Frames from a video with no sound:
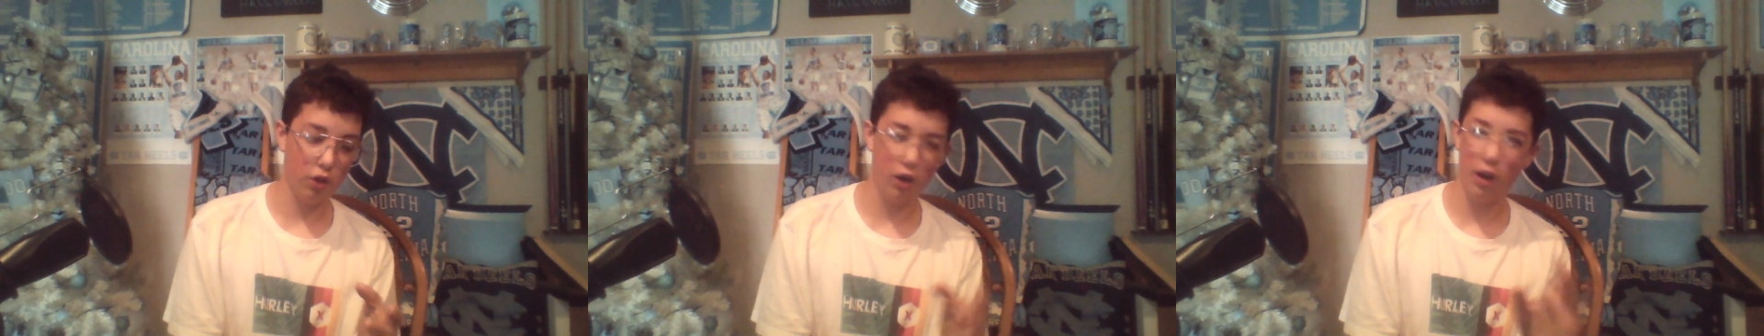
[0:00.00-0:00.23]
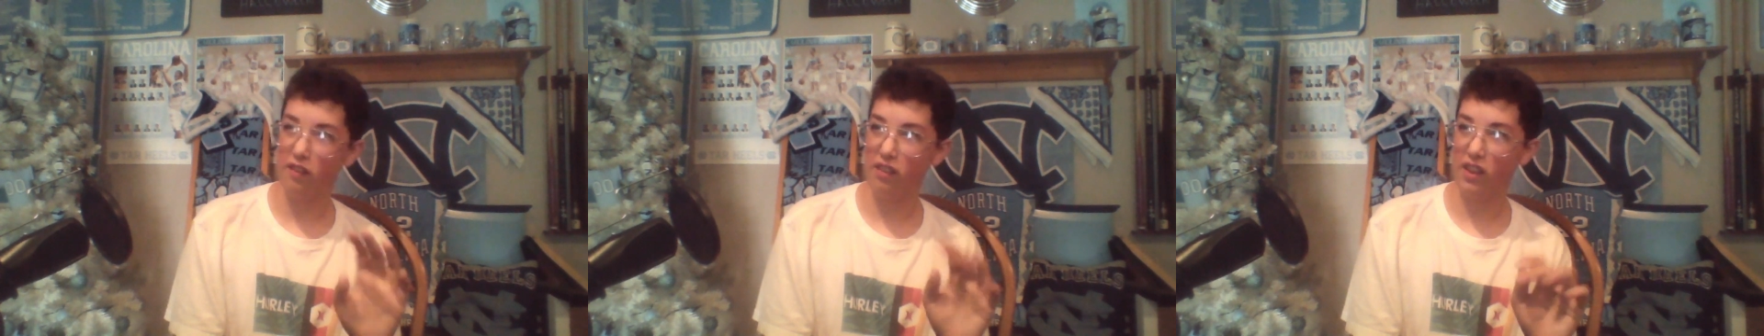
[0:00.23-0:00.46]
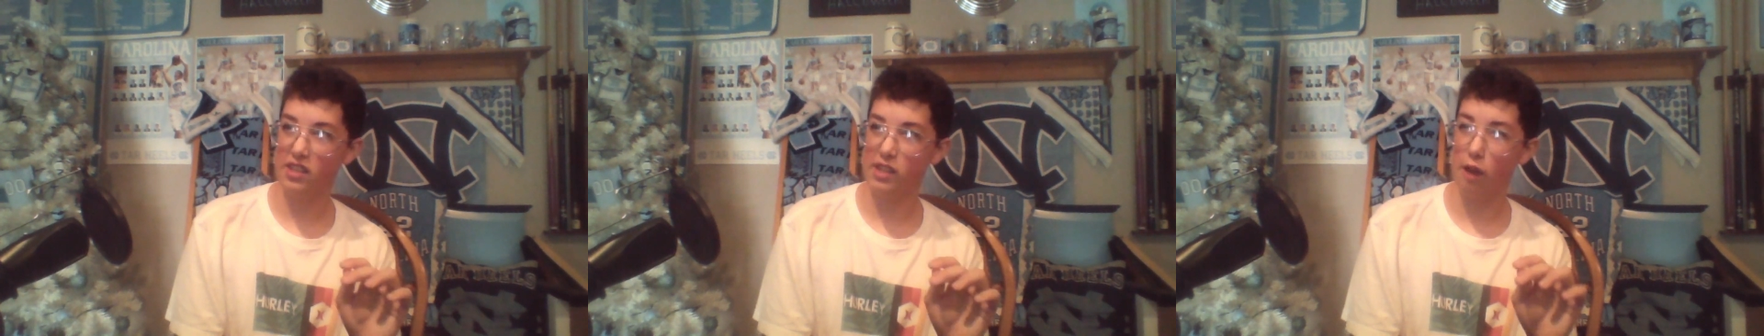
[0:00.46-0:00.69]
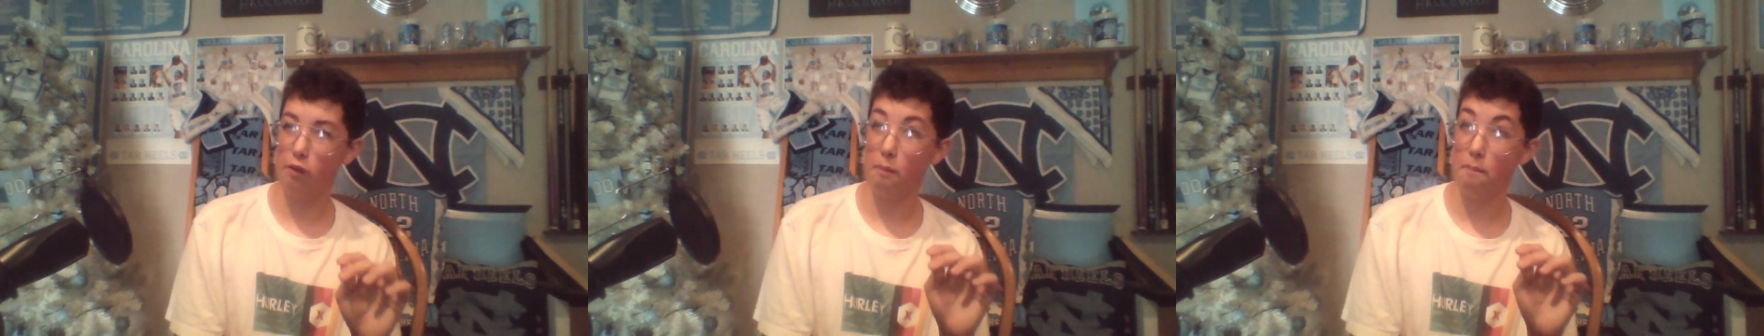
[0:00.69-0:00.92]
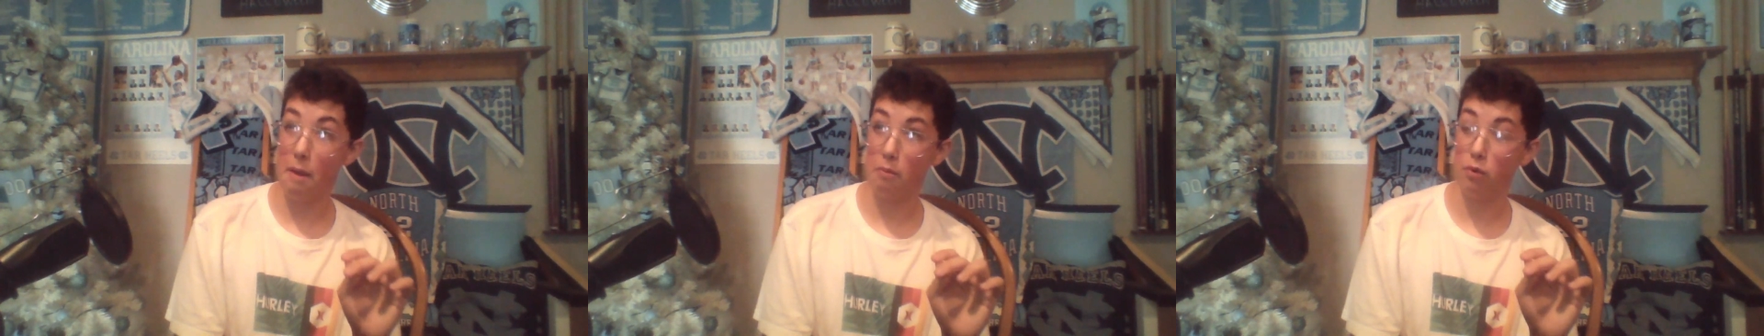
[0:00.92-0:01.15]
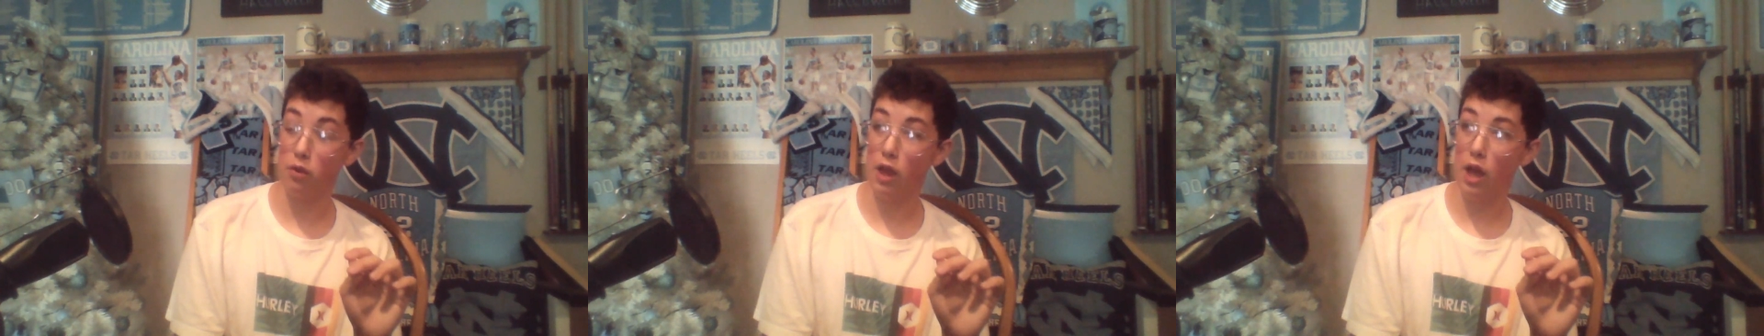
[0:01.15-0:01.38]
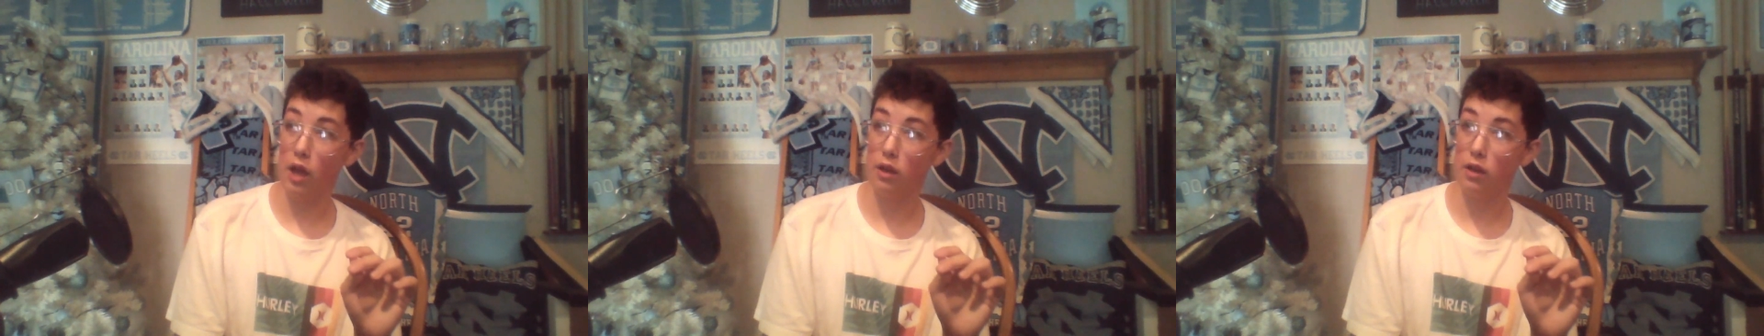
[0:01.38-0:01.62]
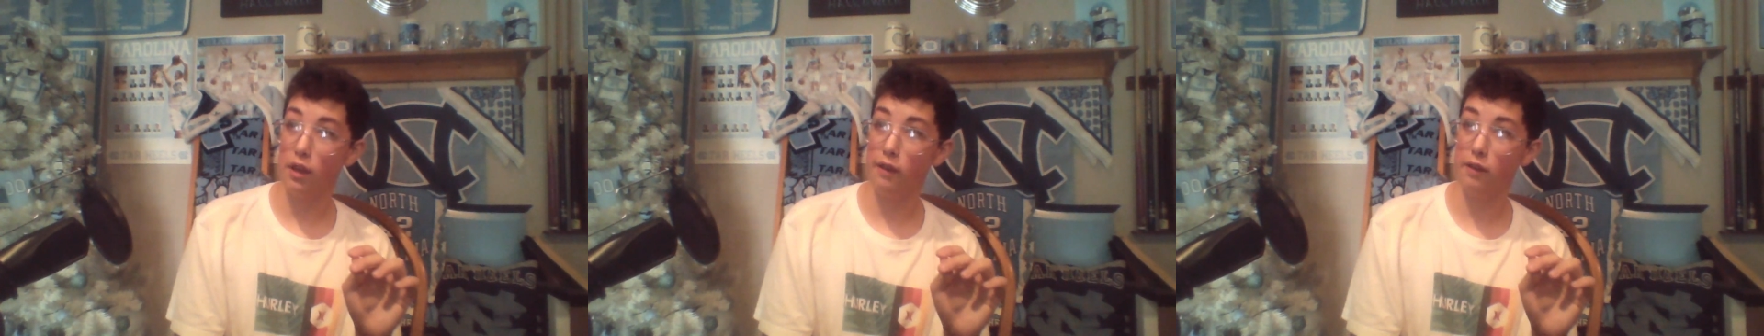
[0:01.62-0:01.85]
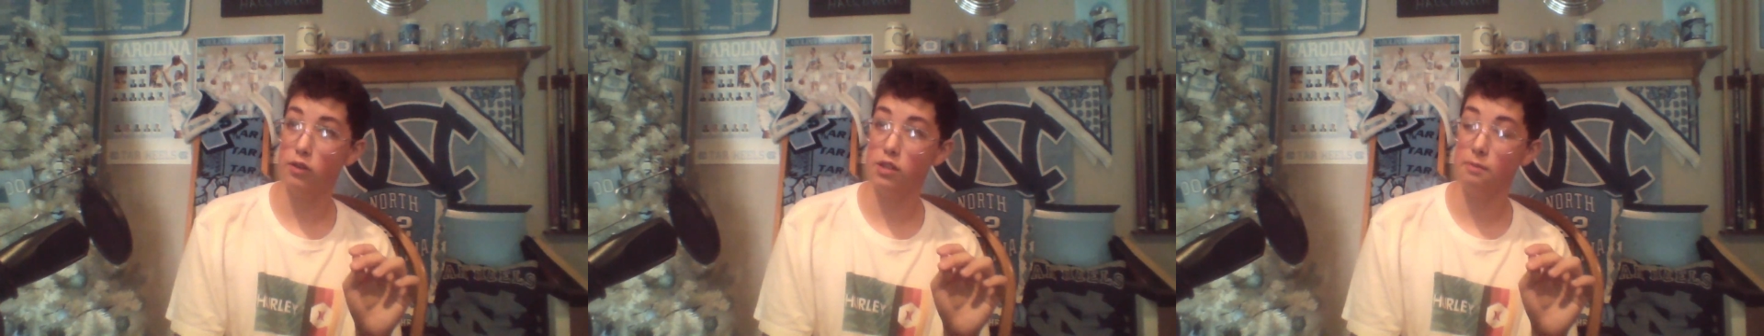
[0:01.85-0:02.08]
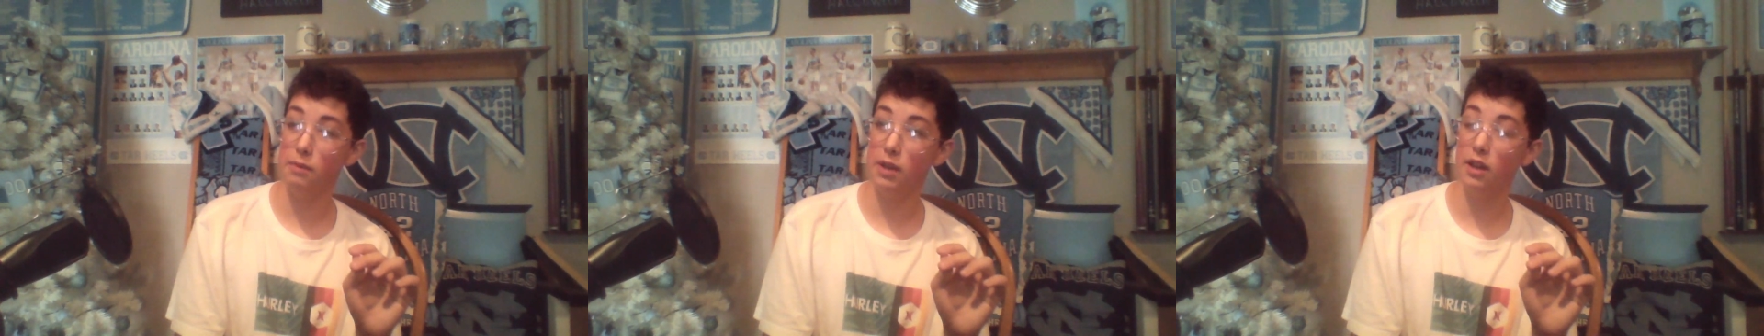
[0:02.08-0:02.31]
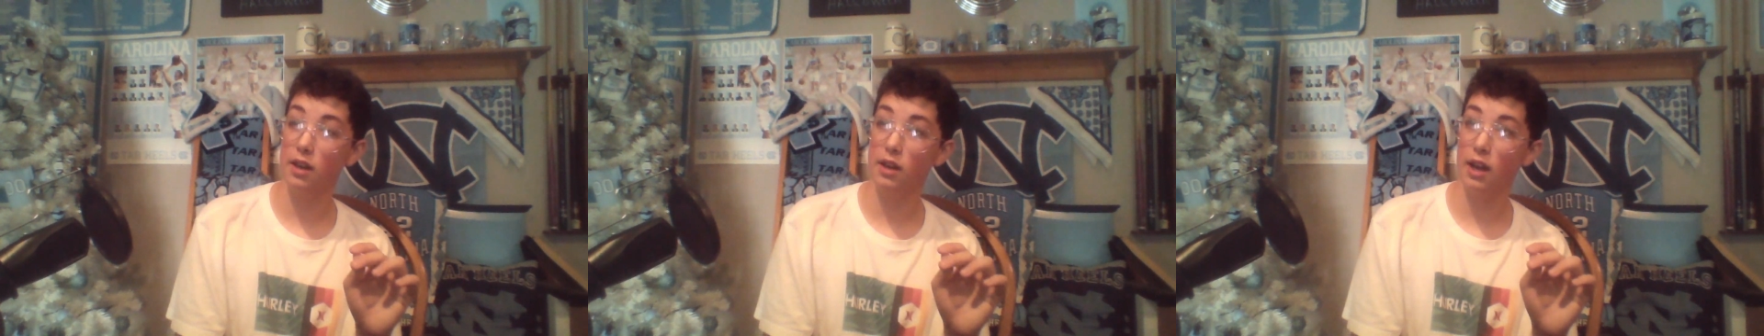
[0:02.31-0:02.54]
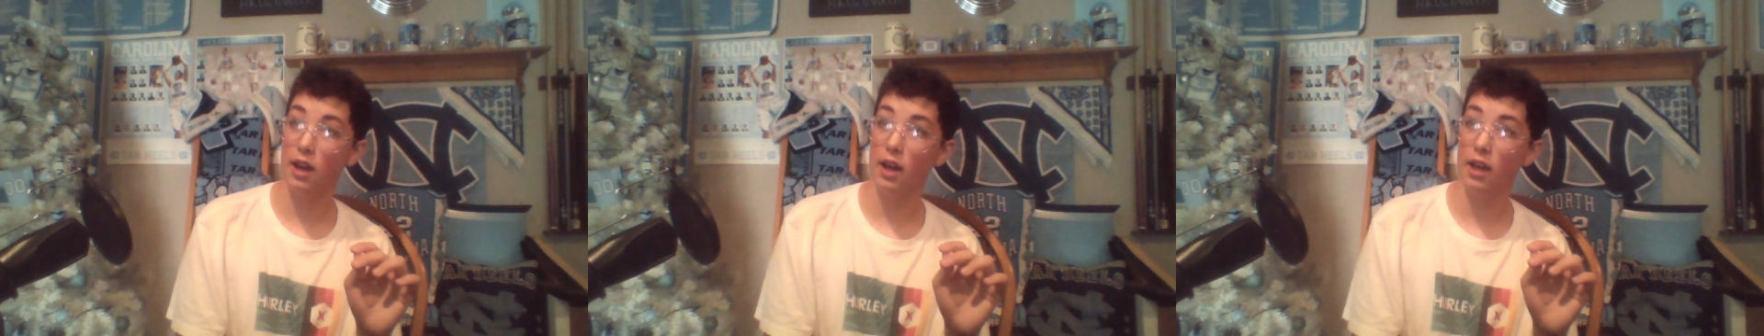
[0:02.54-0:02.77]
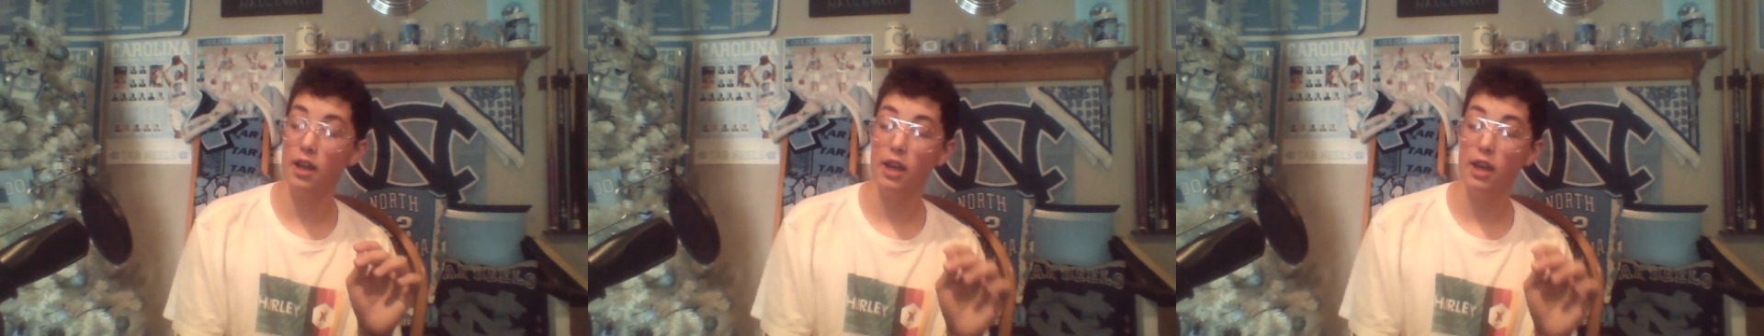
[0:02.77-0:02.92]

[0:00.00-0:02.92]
at least I remember that he was the minigun guy,